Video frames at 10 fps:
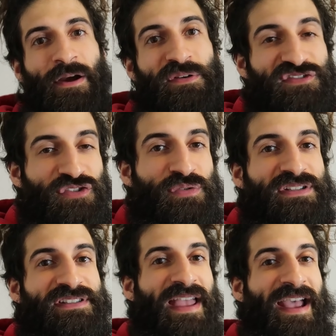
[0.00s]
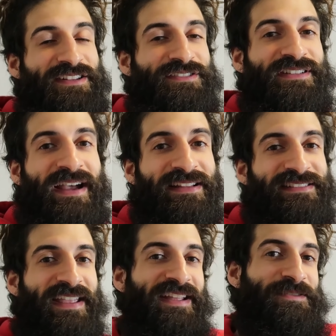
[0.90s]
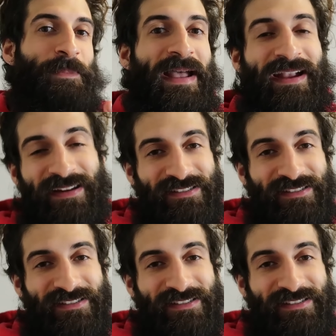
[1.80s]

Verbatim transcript: Now, as soon as Hector got his hands back